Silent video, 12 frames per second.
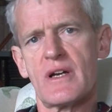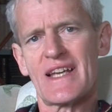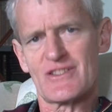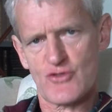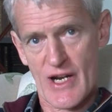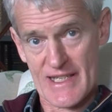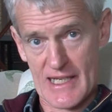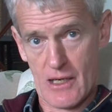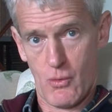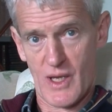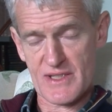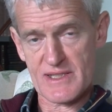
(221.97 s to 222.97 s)
irregular
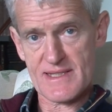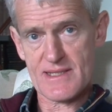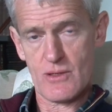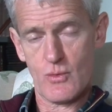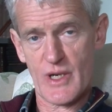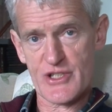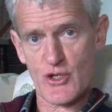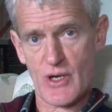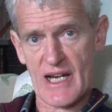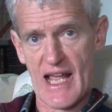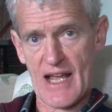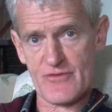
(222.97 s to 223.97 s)
ones which you're
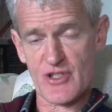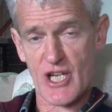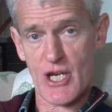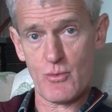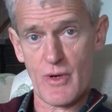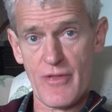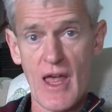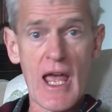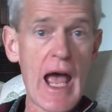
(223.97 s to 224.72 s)
going to have to cope with.